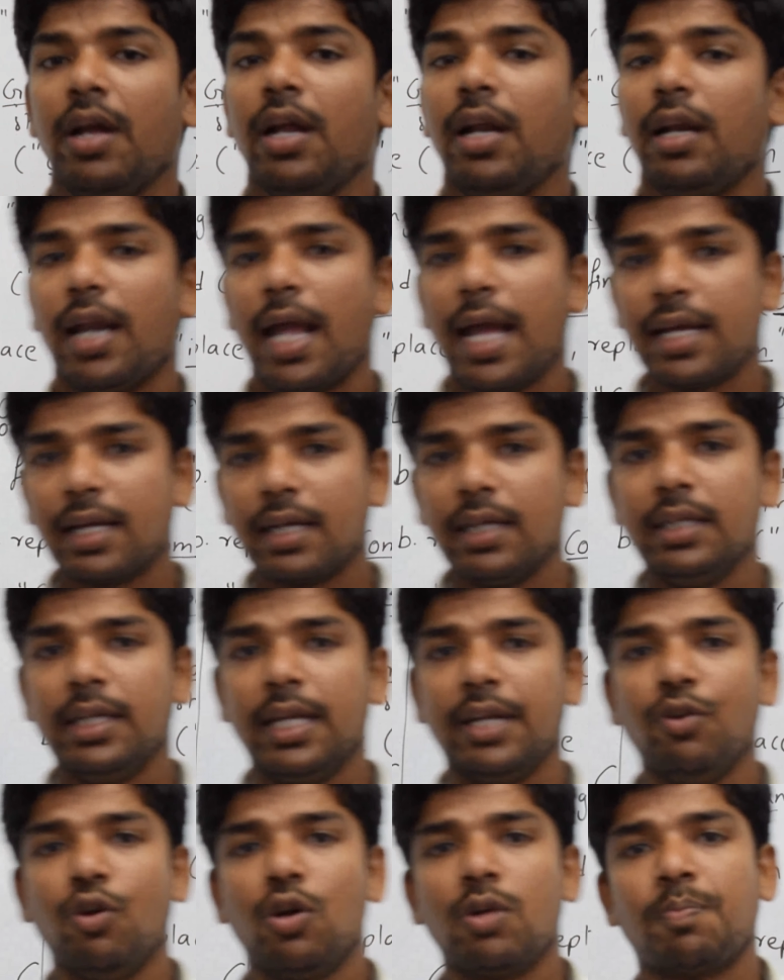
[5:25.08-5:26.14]
Like in
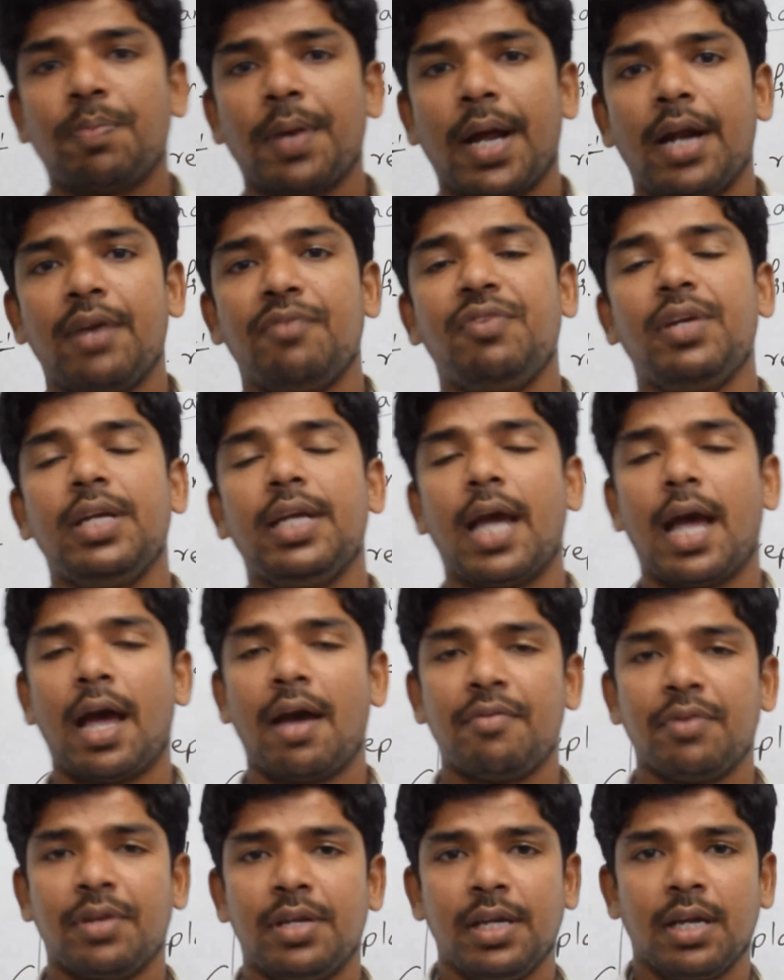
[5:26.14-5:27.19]
a notepad we
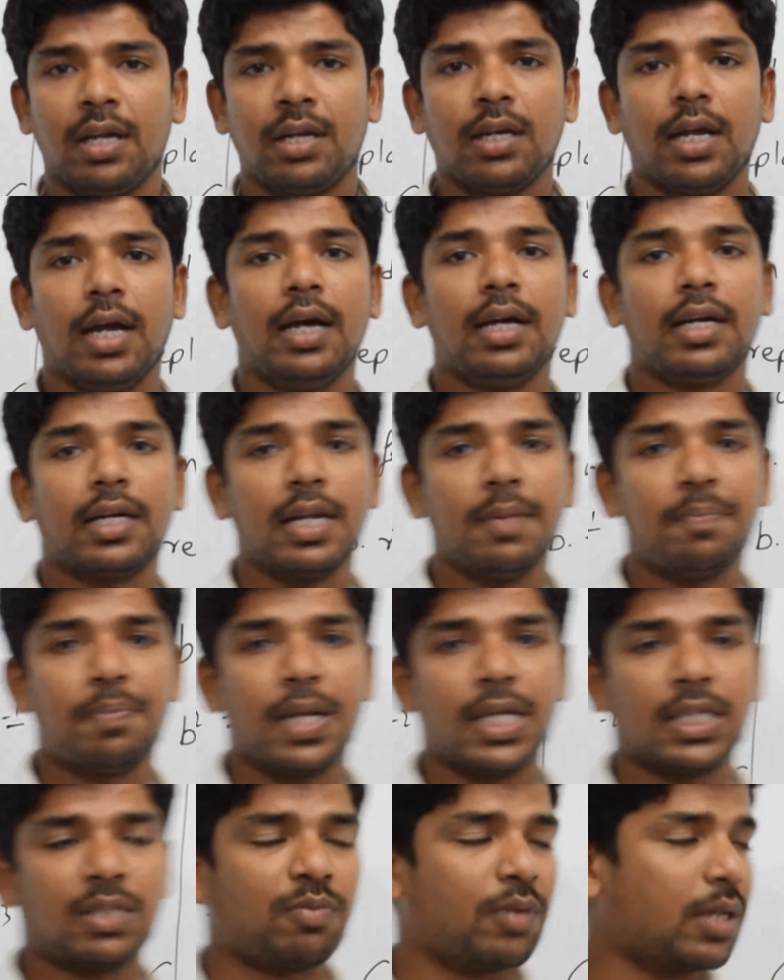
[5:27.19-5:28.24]
have here a
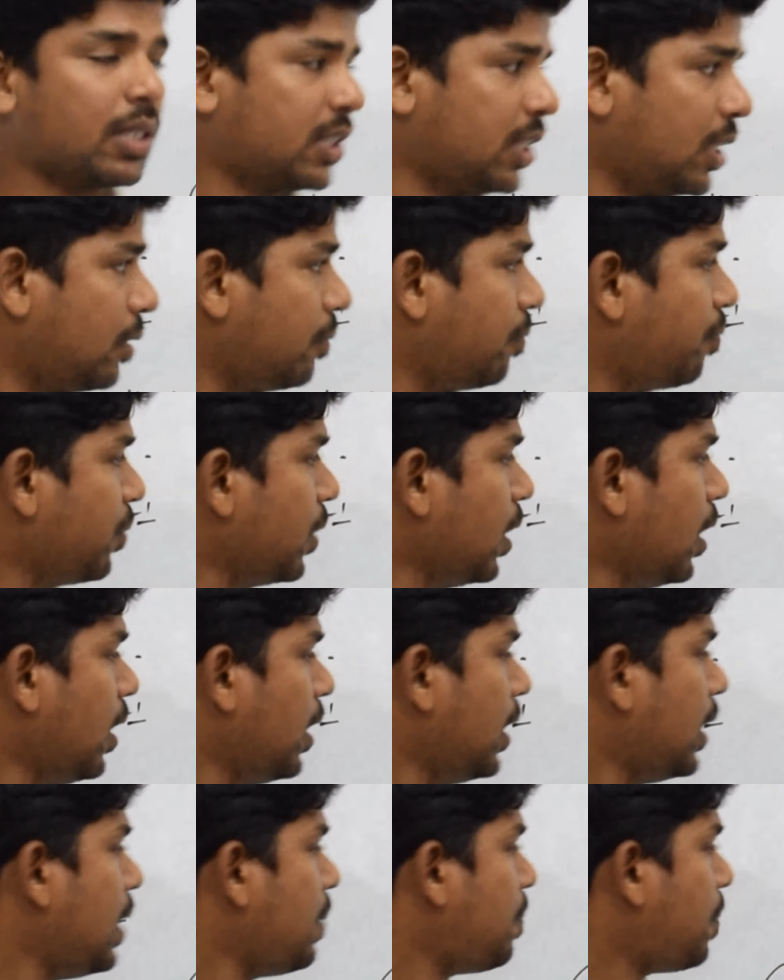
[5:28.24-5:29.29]
replace function,
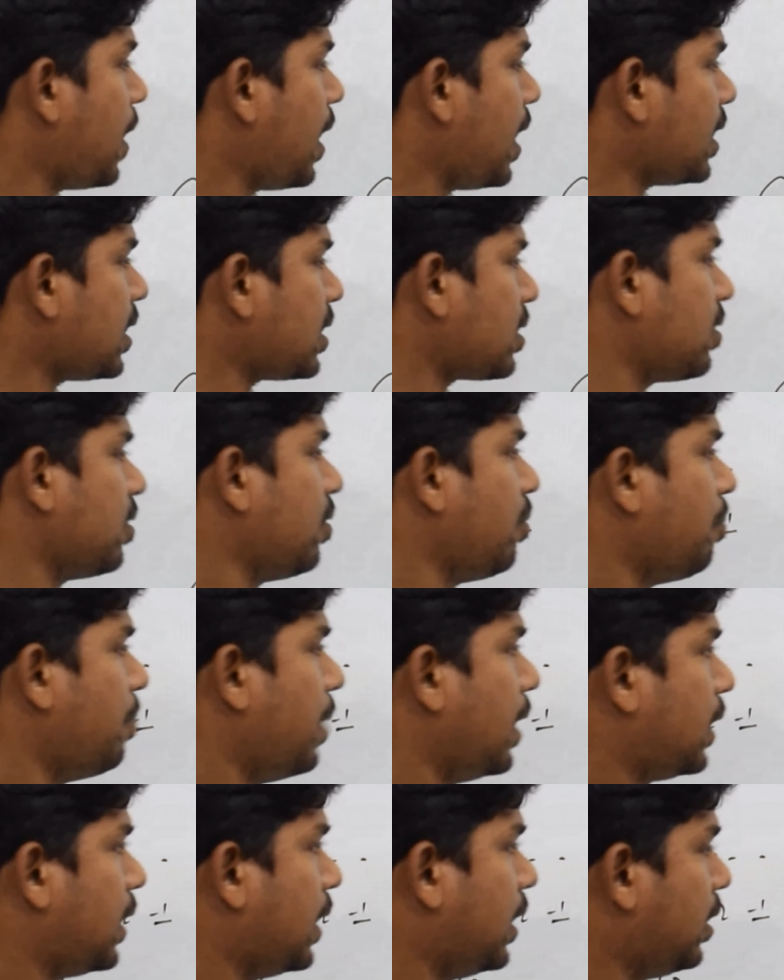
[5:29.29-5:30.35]
replace
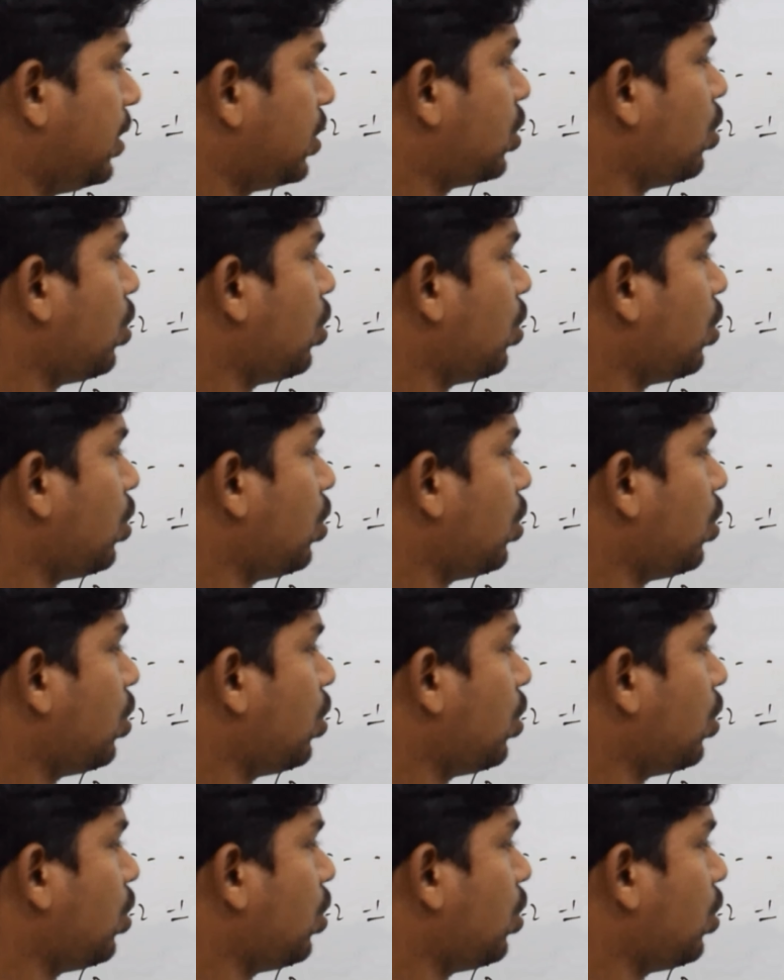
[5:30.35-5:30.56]
method.